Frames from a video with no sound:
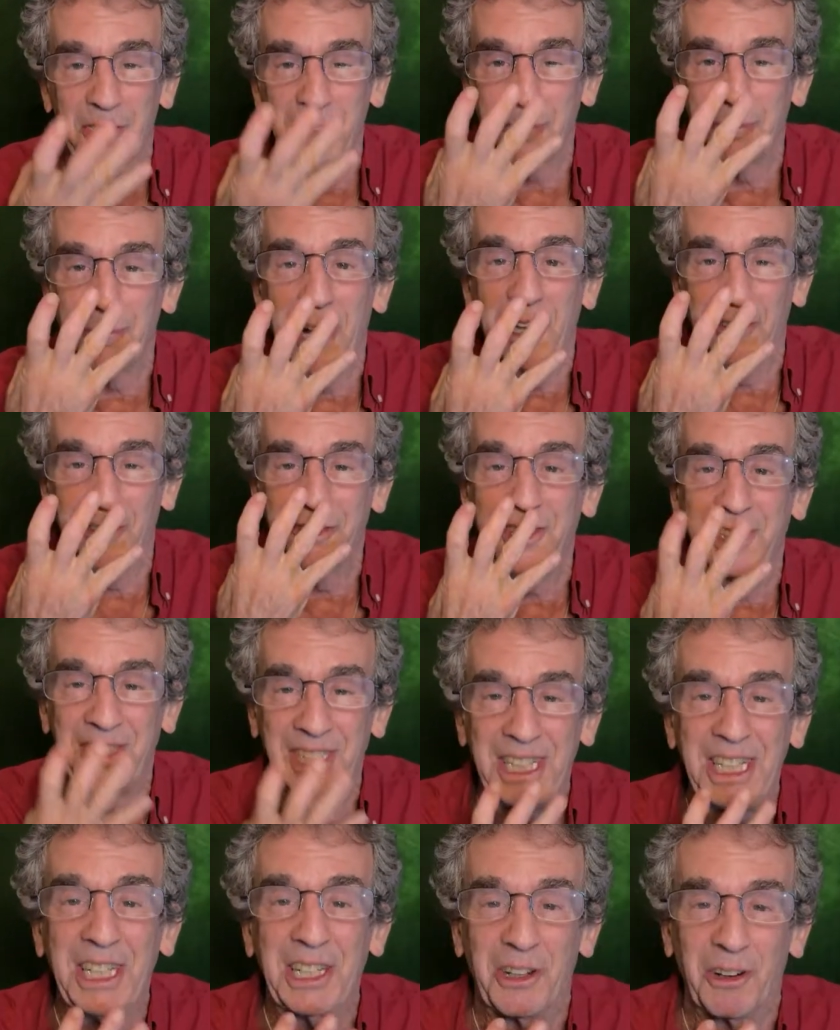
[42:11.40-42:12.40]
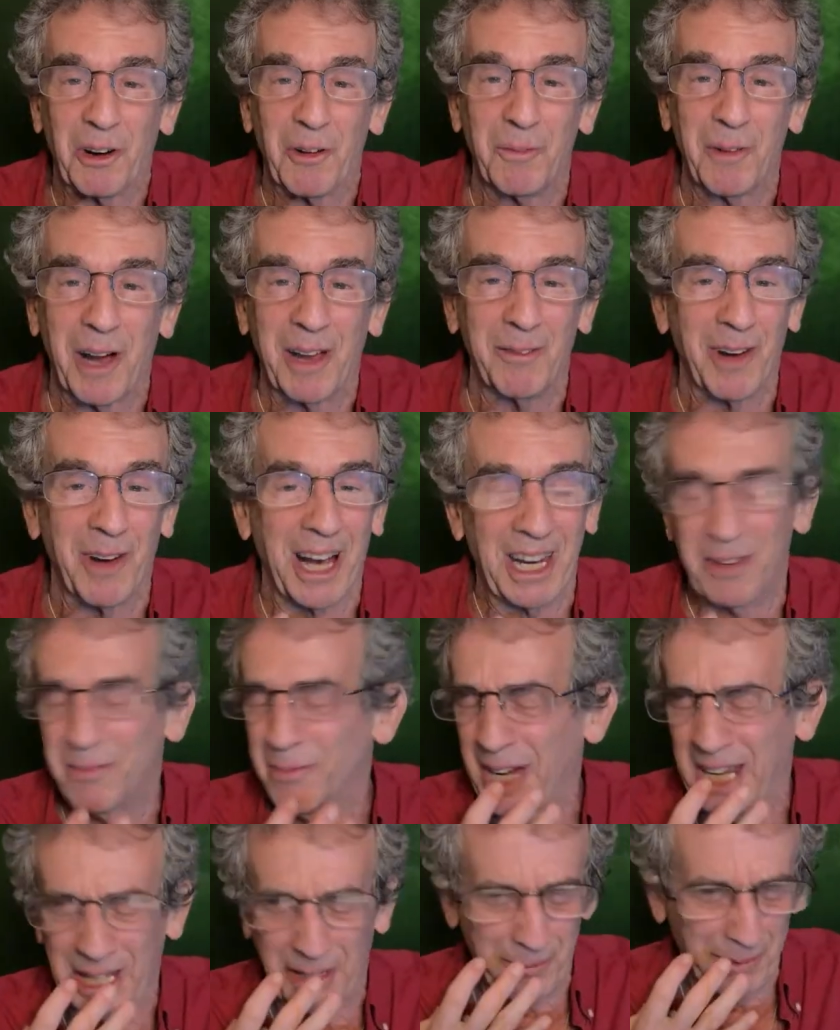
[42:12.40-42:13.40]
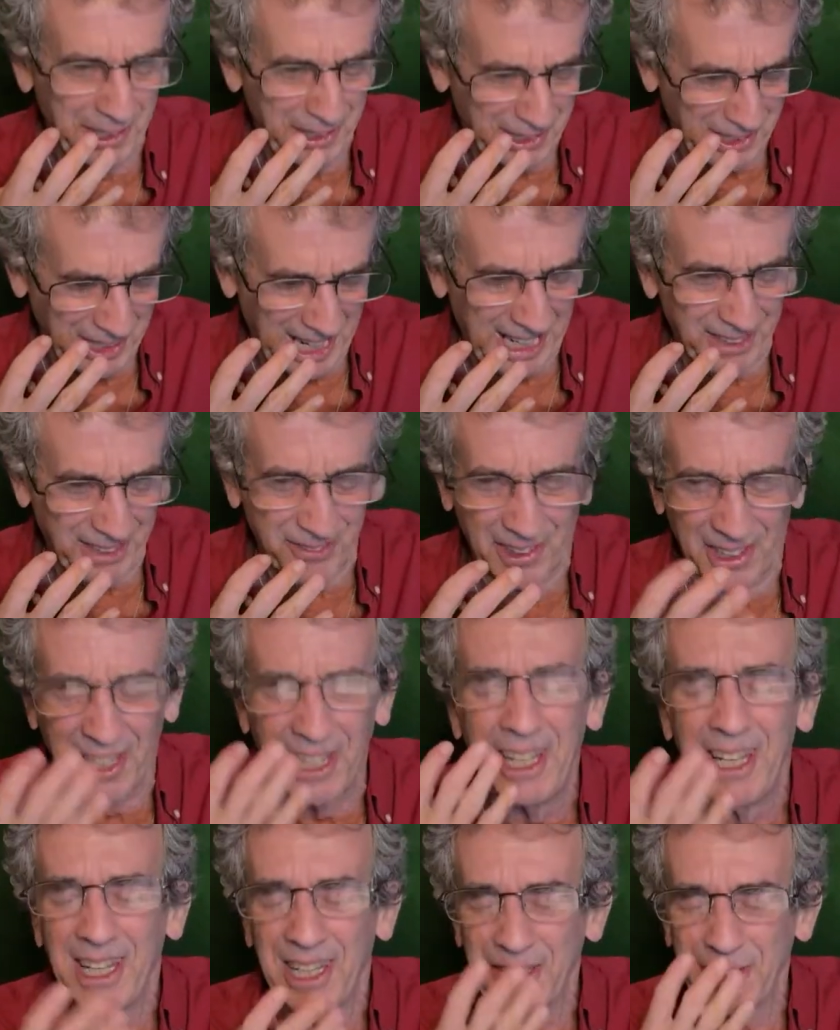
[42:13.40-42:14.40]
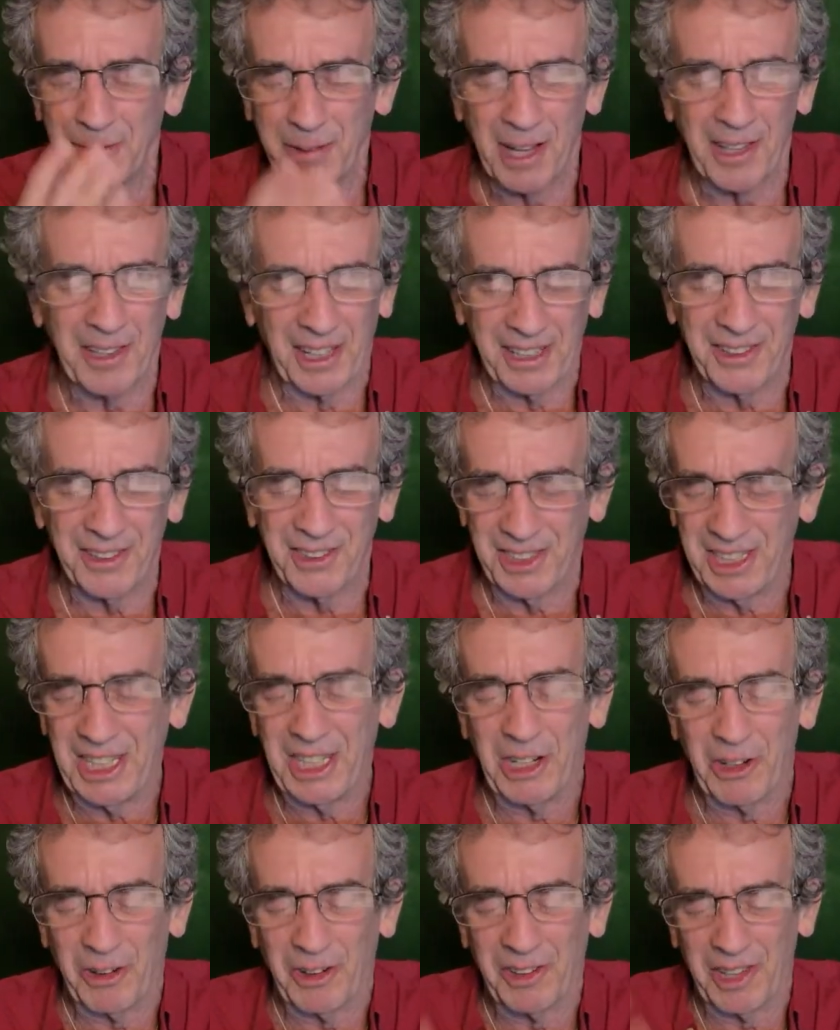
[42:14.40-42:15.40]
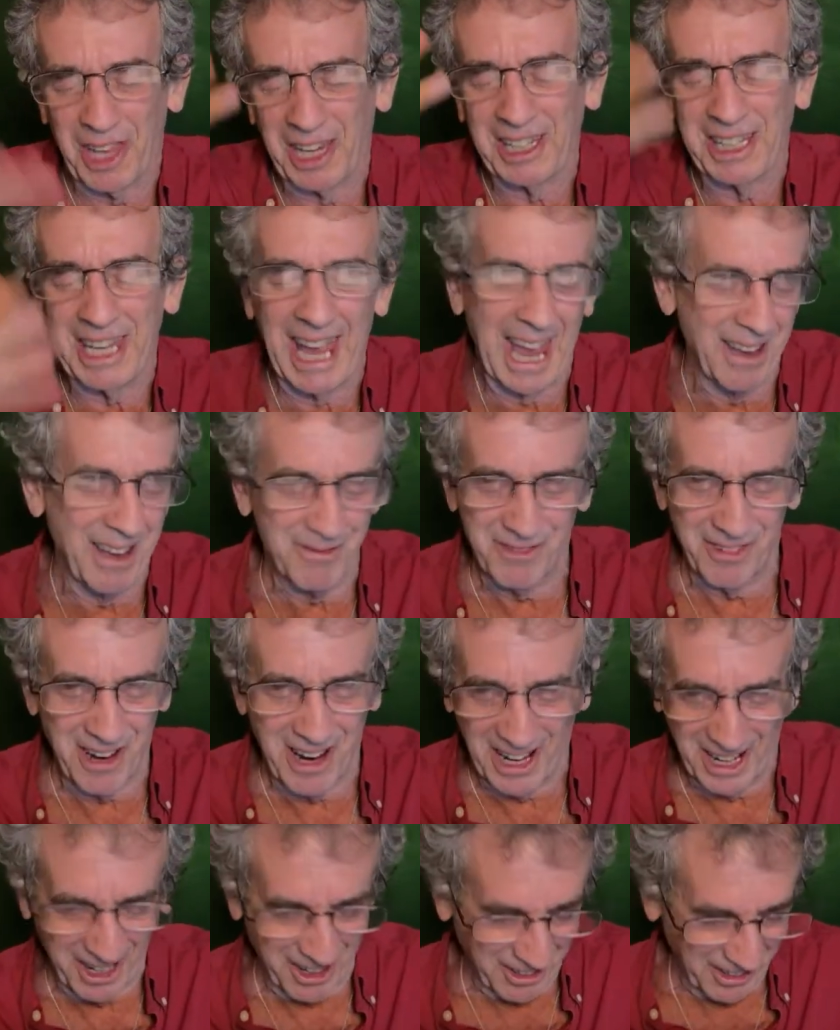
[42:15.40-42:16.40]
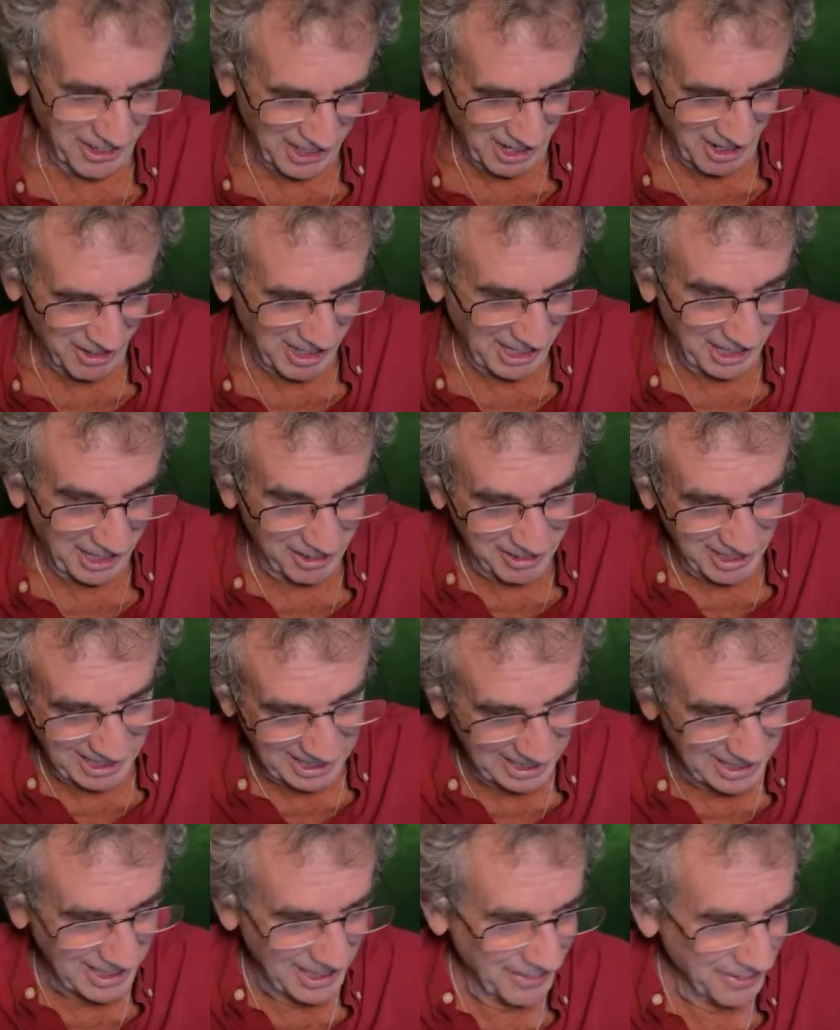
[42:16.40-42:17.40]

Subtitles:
smell of cedar in my mind. It might have been sage, but it smelled like cedar and campfire. So anyway,